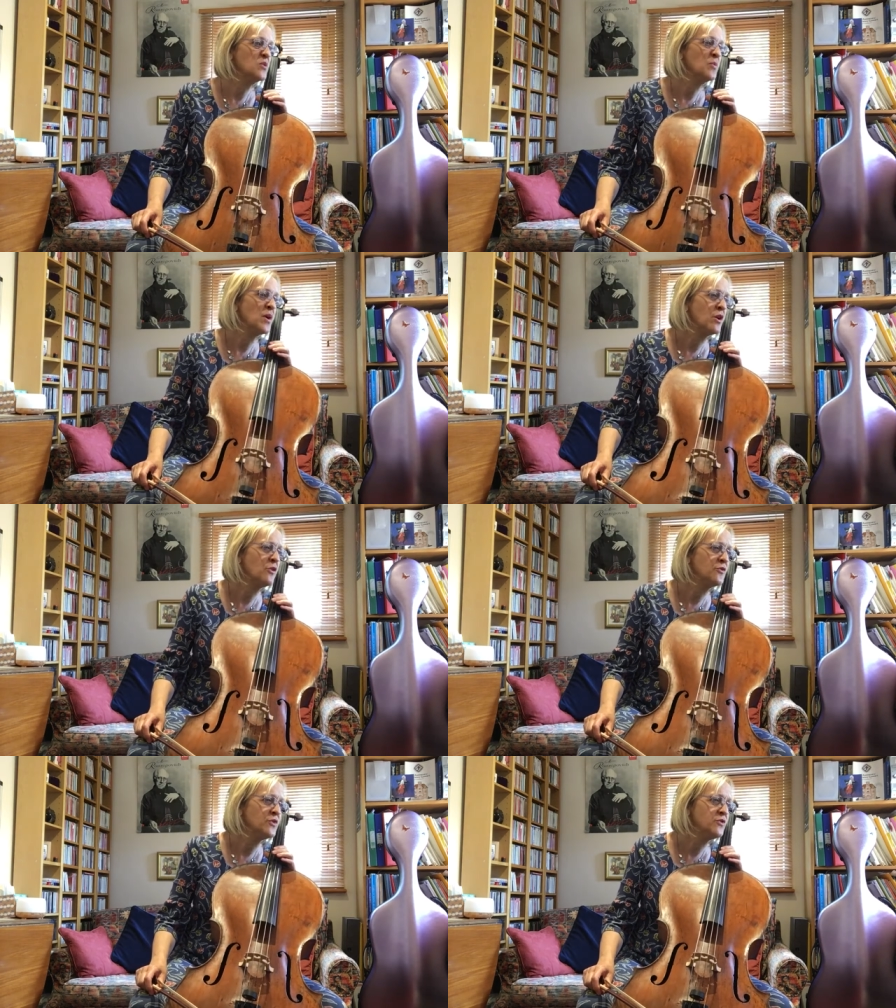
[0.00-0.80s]
bar
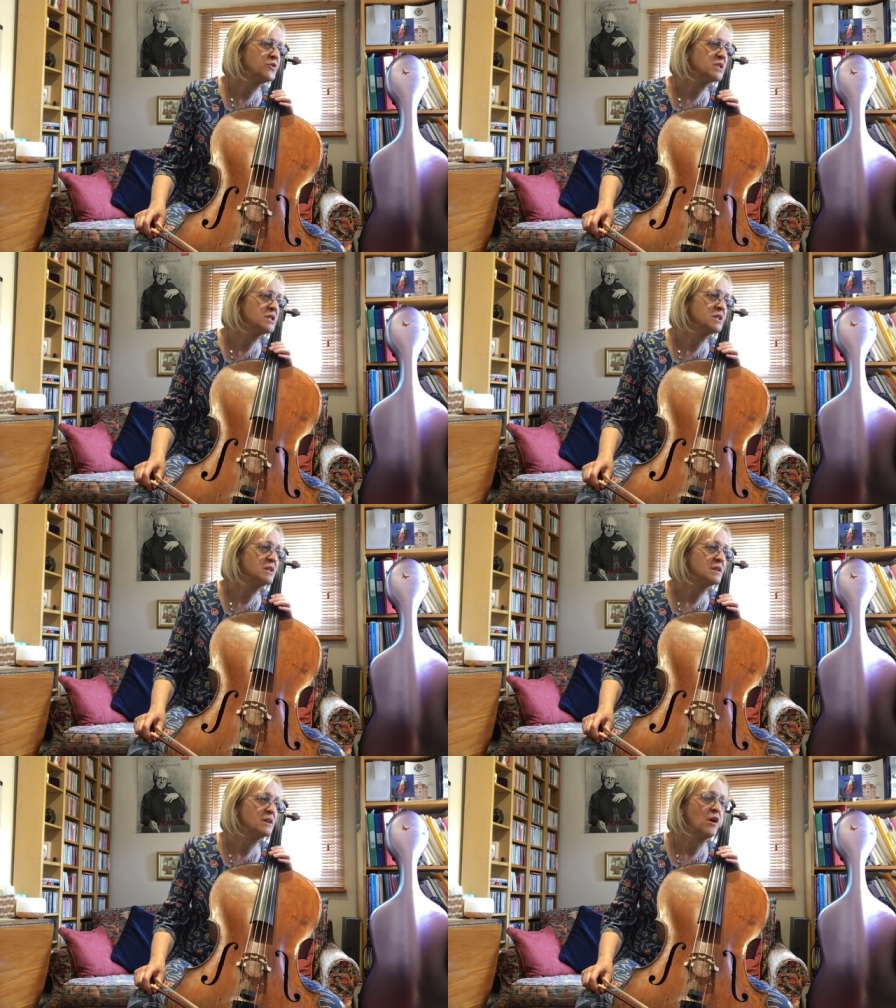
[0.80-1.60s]

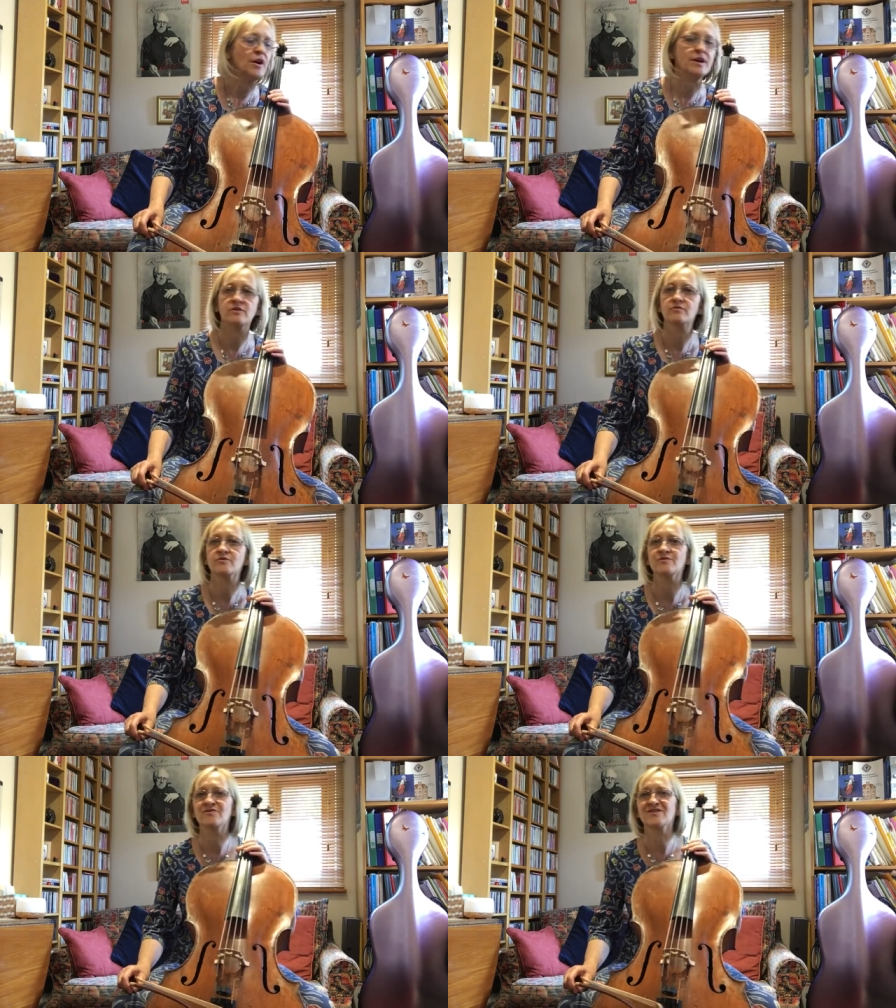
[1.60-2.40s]
59,
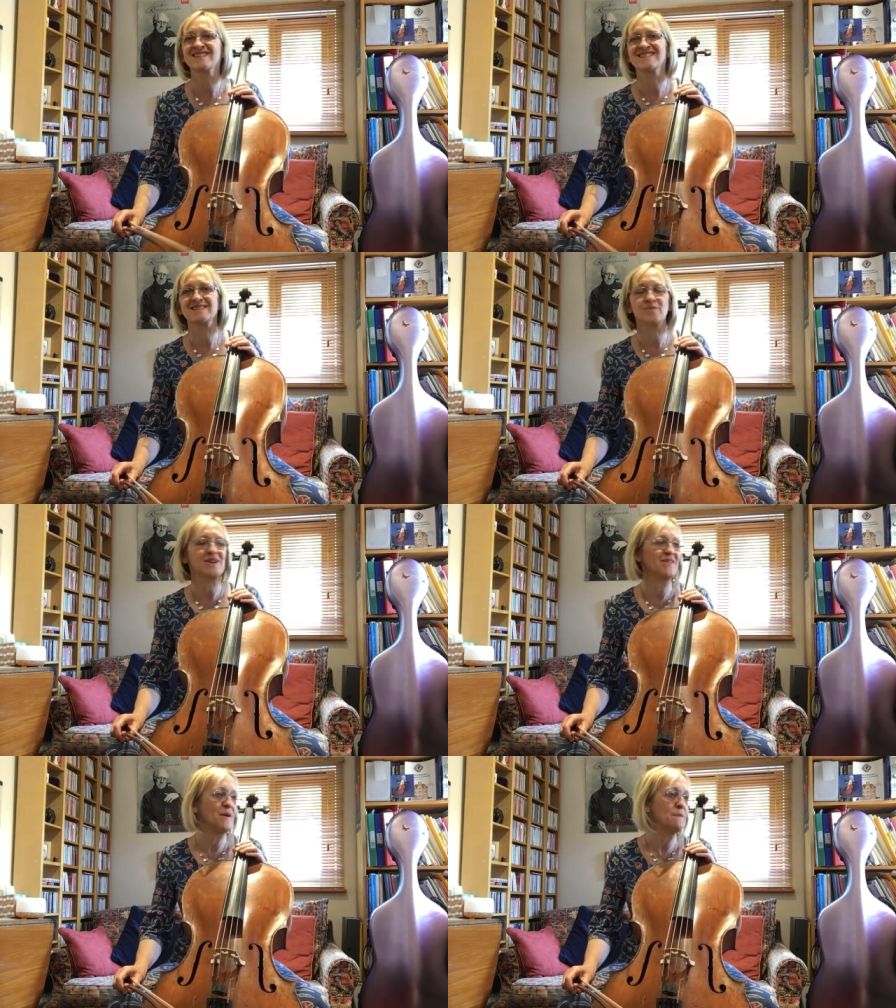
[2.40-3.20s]
60, something like that.